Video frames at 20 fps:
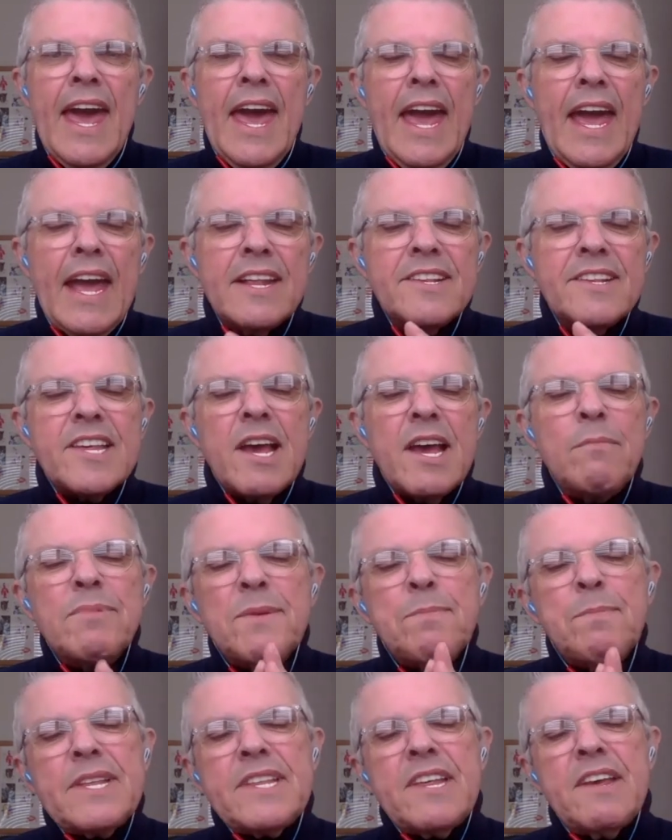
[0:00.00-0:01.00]
In some
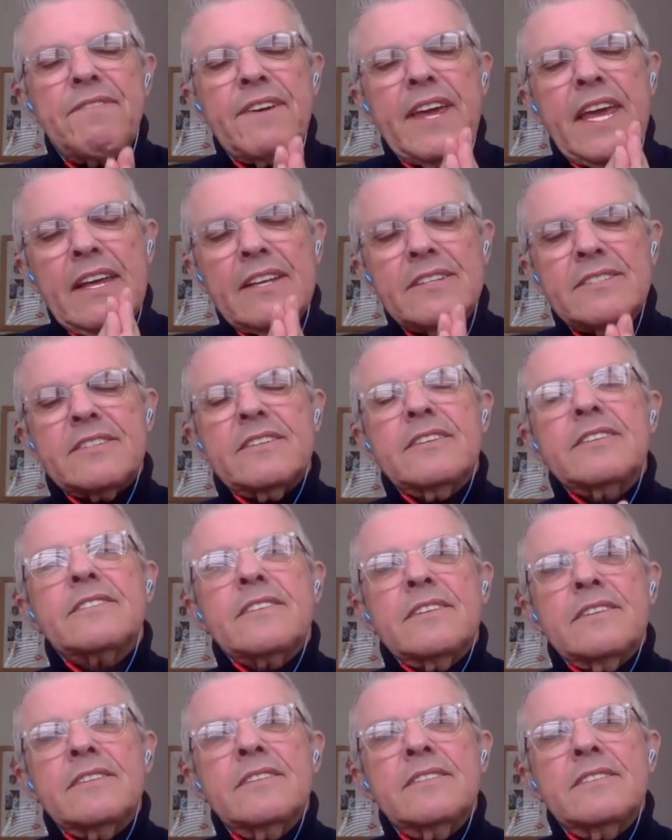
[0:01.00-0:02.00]
specific
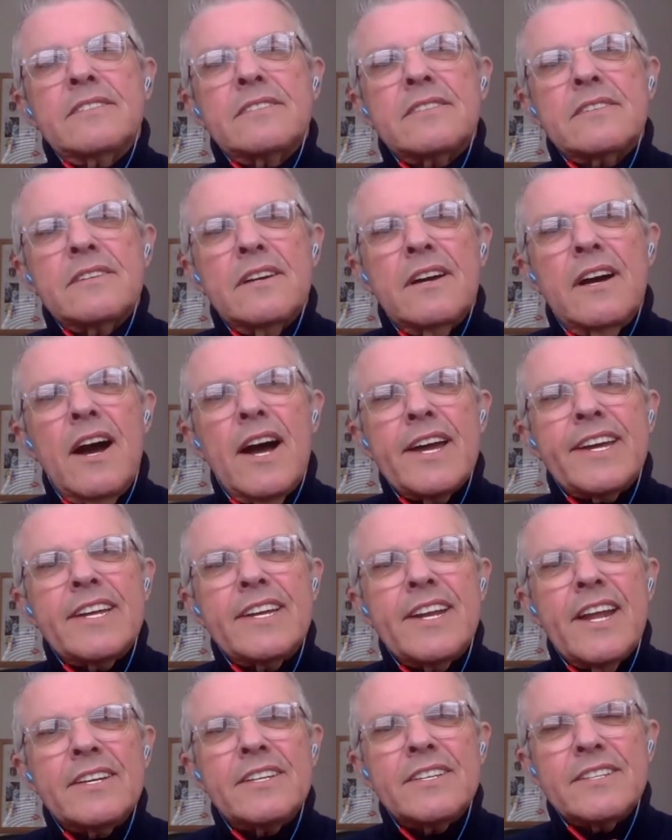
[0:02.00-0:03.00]
instances, I can
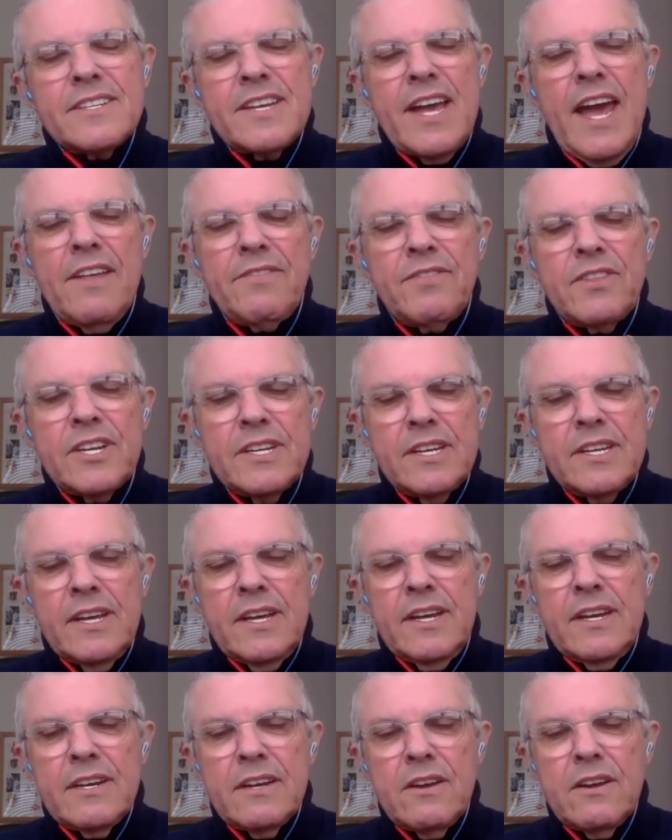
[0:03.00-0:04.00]
understand the
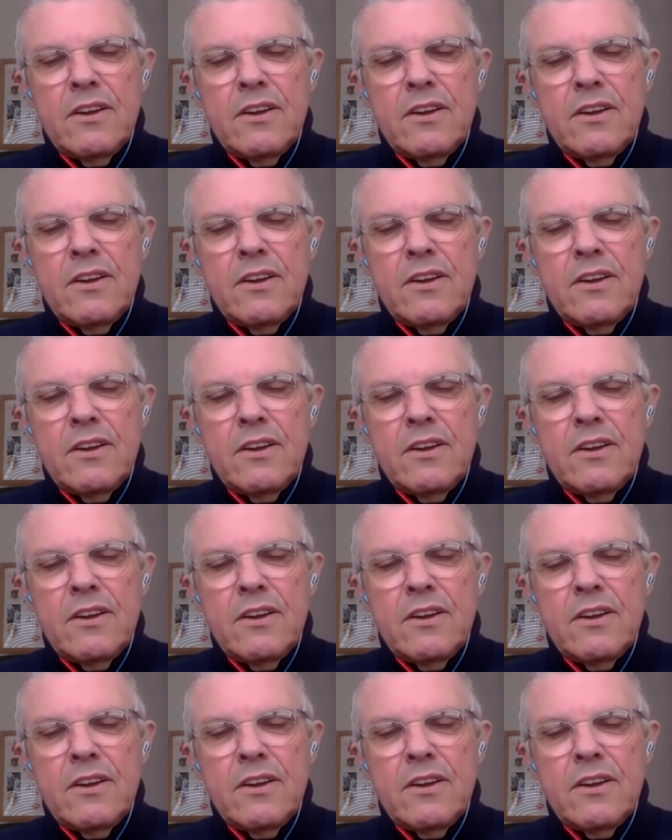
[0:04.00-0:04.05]
need,